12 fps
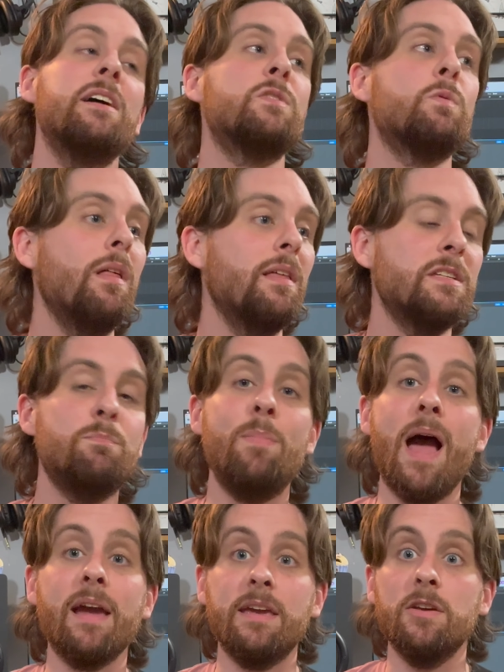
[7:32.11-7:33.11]
as well as
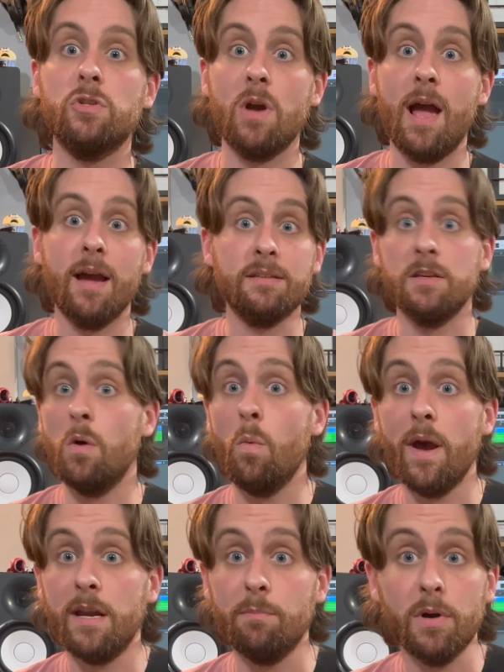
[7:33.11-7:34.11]
backing tracks and a
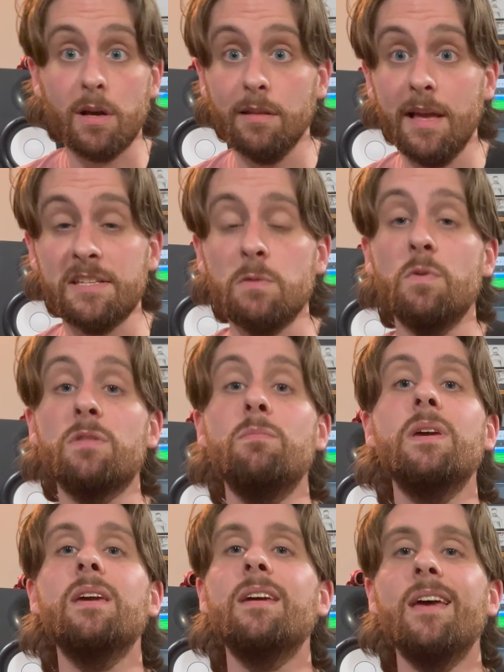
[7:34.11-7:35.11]
way to book a lesson with
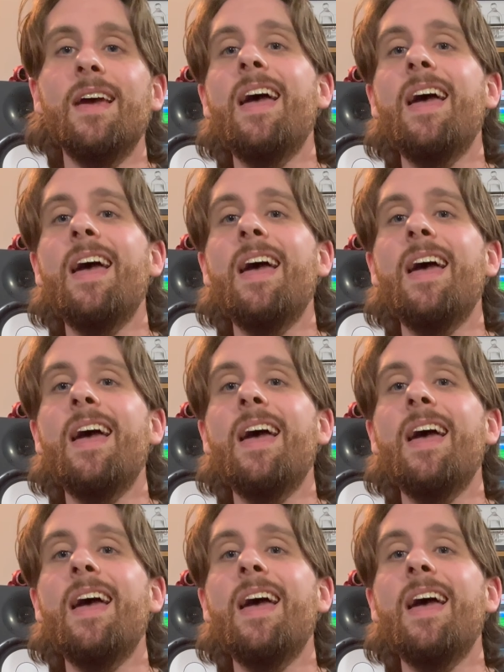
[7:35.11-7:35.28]
me